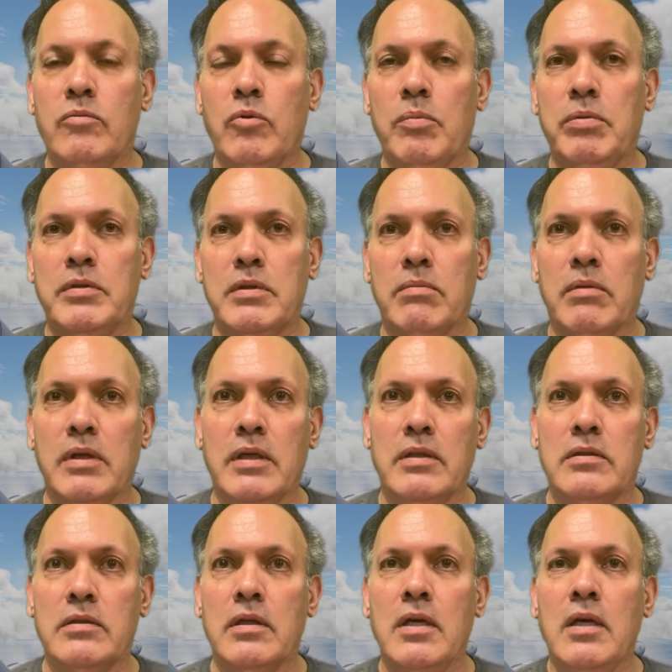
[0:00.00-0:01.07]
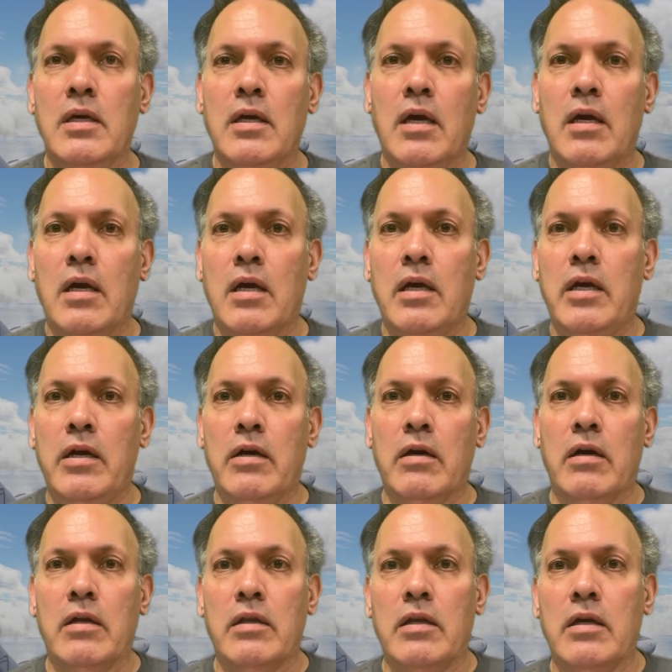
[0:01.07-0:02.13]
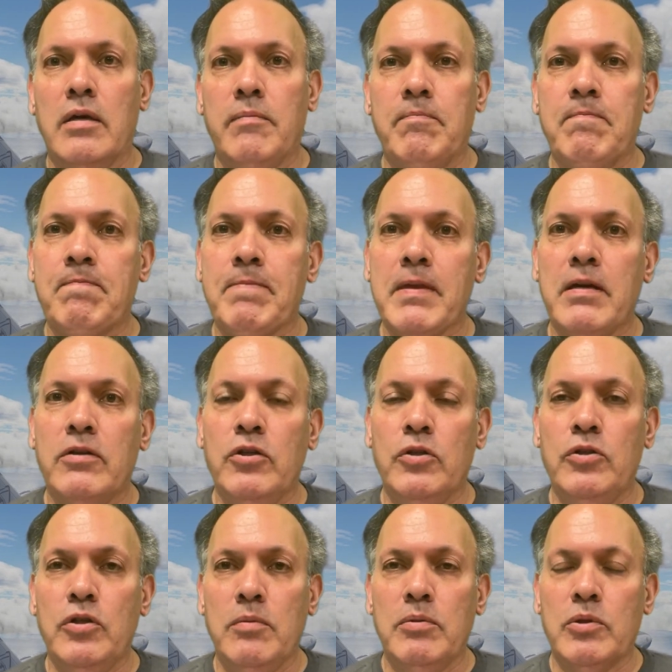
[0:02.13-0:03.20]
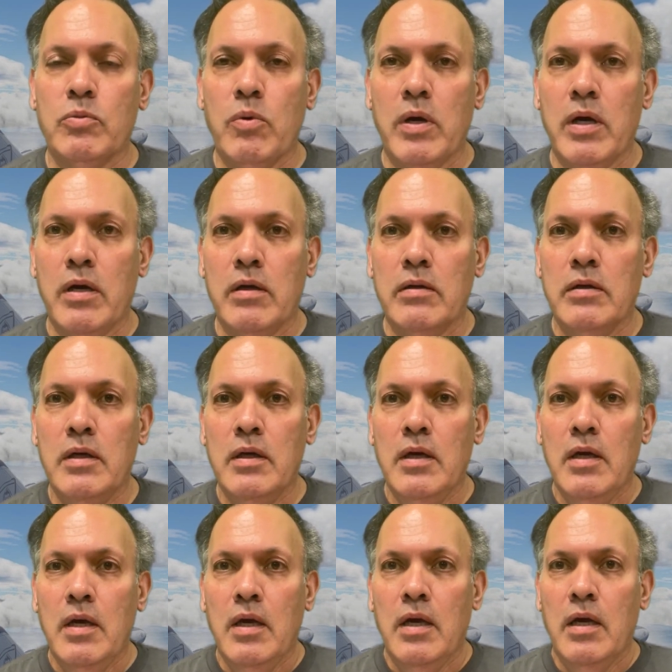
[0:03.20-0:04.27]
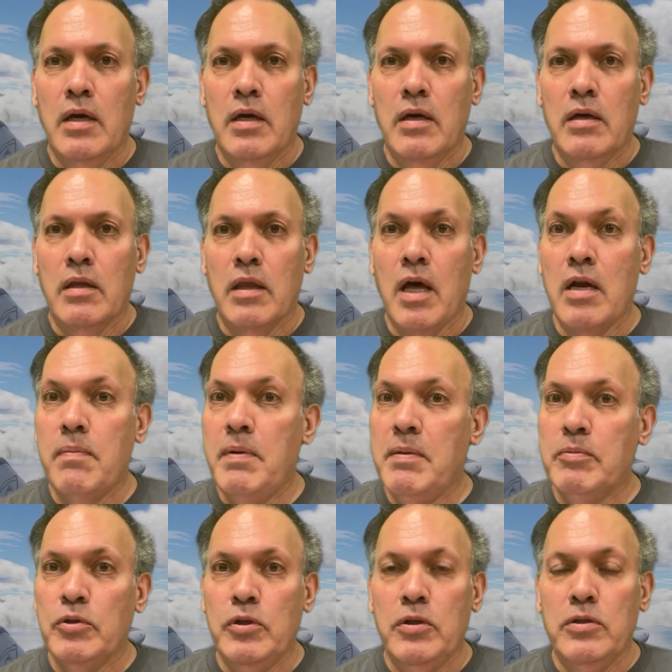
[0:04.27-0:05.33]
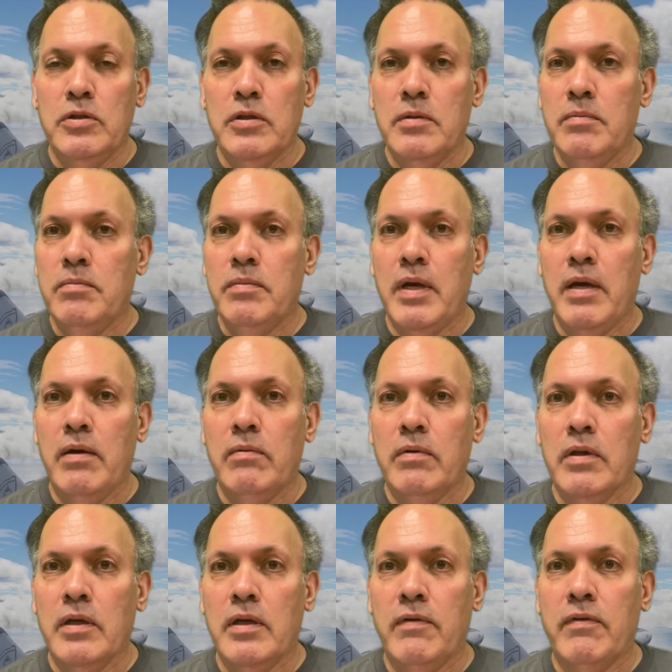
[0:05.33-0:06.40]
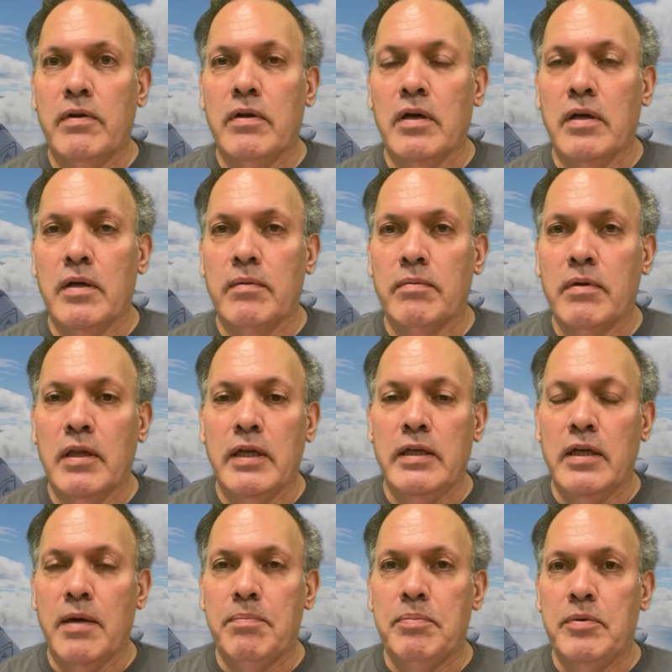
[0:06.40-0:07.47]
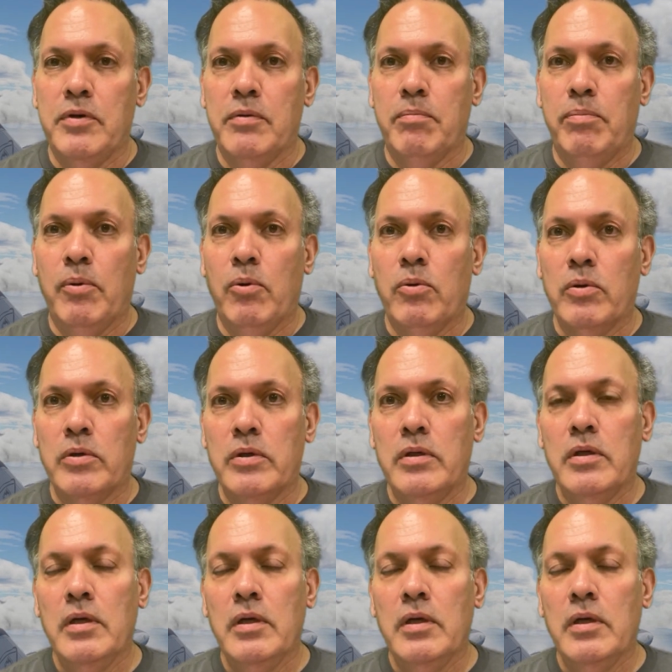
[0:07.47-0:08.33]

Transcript: we'll put some links here on YouTube as well. A lot of people use them. They really clean up your board.